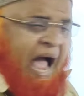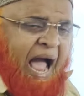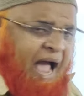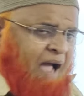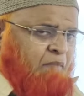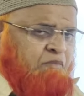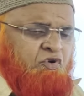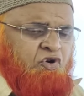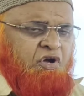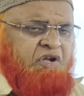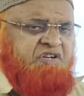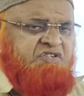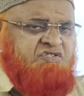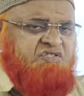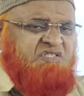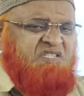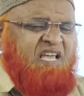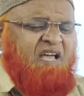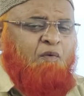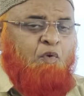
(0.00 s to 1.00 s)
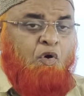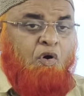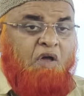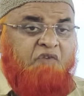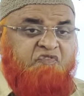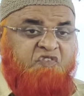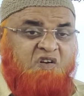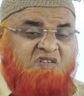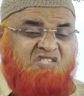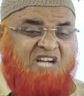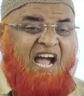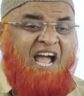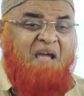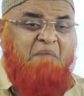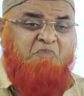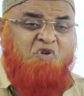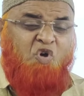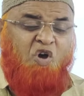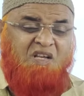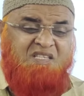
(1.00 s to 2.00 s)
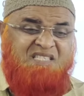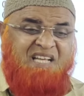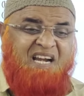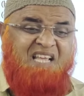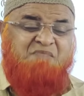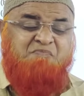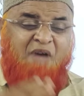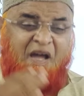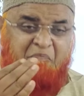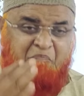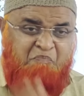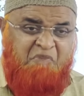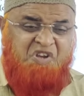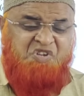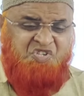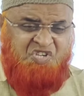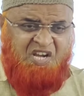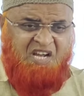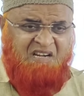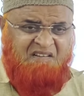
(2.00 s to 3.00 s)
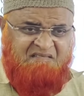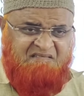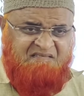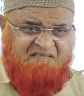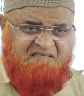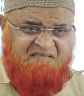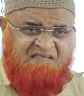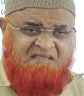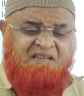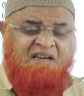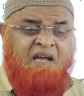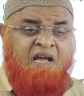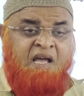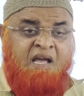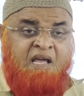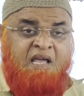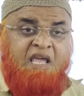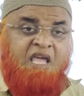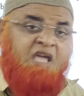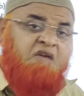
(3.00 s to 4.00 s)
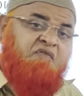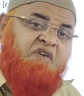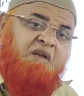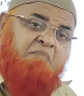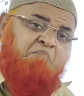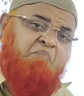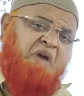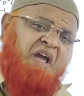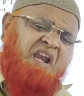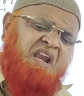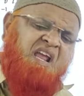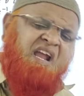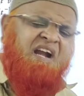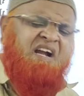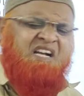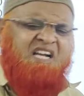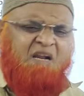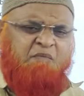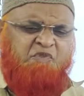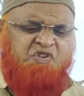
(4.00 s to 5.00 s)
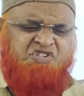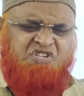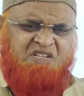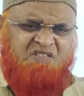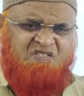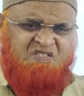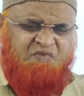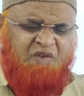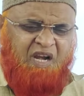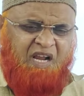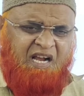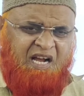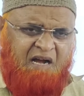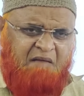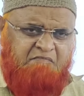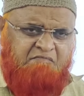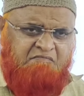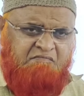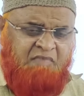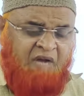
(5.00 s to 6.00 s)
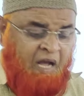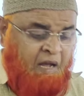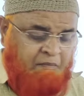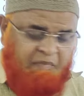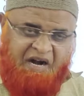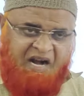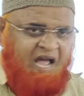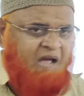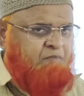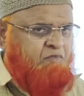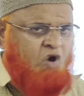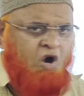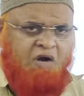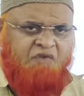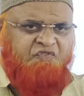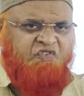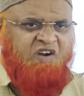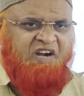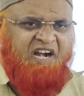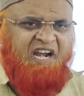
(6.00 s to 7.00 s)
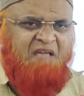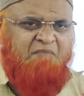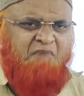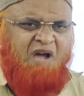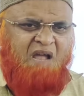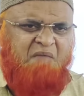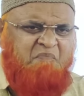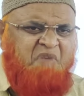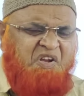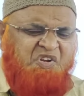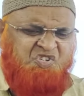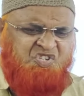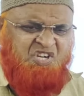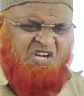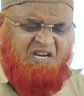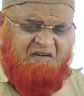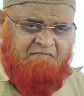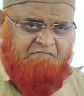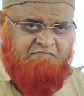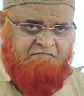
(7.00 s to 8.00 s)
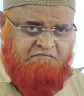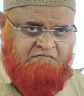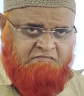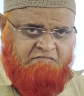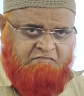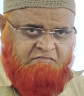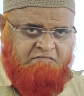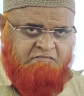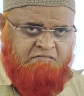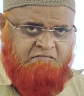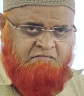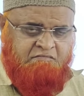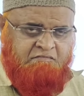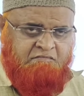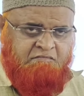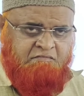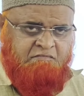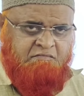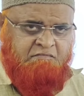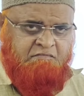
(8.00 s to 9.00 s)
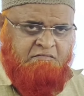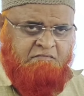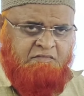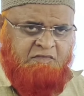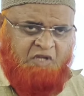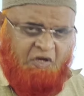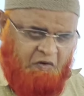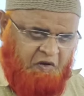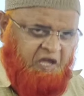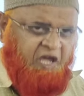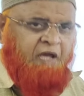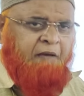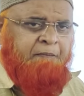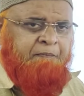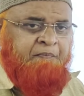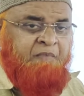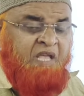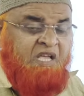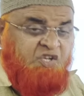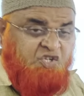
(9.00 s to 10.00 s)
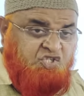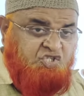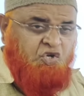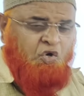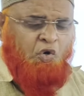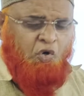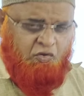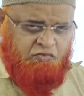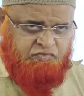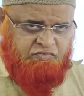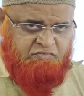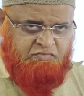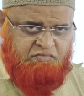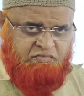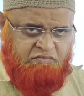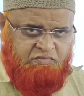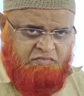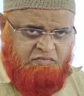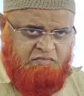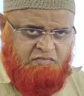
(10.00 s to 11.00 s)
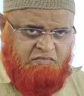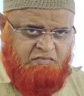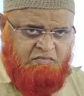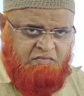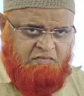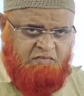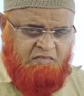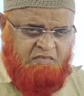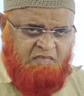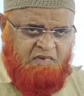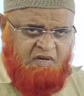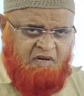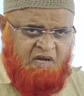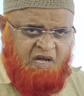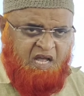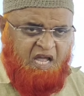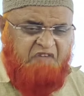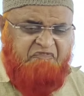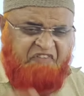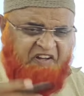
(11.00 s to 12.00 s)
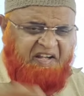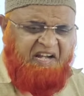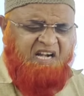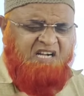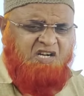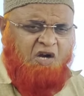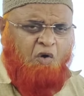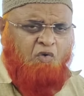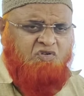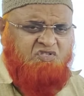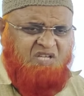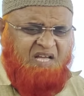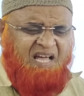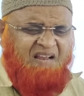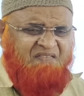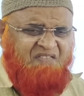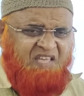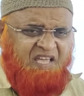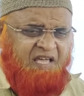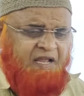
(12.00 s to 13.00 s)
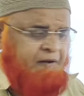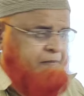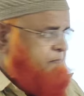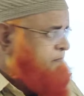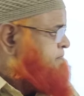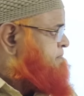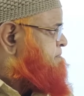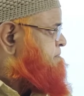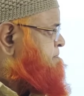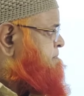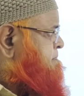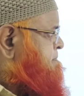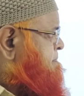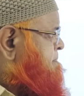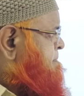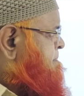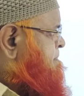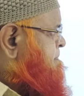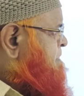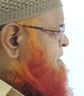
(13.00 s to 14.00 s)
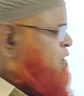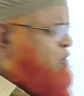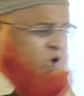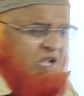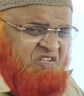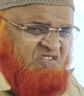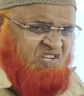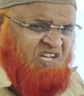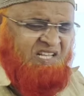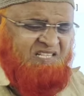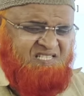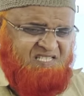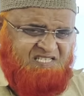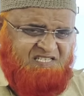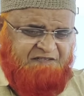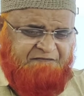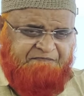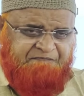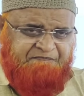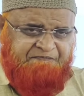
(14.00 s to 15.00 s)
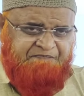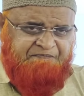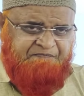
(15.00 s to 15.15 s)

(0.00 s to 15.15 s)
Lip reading: I am going to save a lot of your time because that is my mission. Even many intermissions will come, but I am not forgetting my mission. Okay, so if any doubts are there, you can just